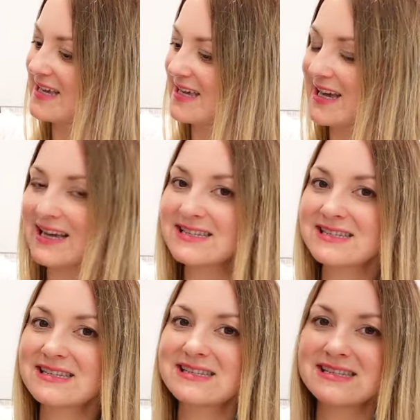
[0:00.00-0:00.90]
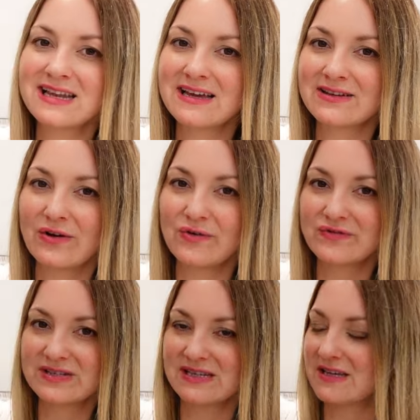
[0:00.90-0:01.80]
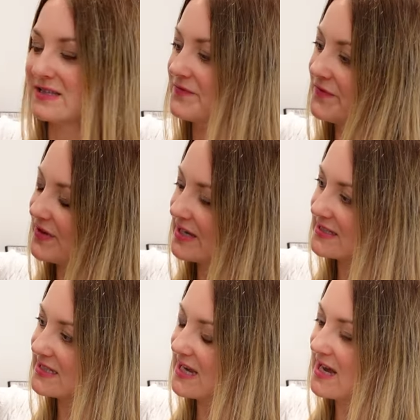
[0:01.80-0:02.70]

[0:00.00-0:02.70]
It has this slight oversized fit.